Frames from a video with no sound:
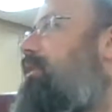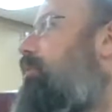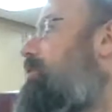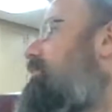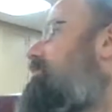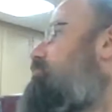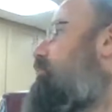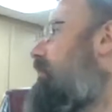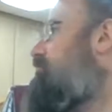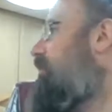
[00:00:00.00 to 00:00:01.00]
Water which you
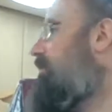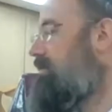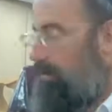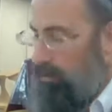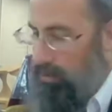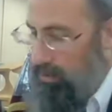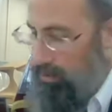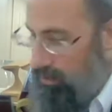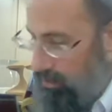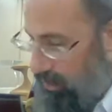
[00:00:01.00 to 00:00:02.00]
can't drink yourself, you wouldn't.
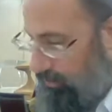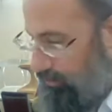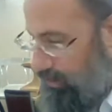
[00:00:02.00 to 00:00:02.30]
Okay.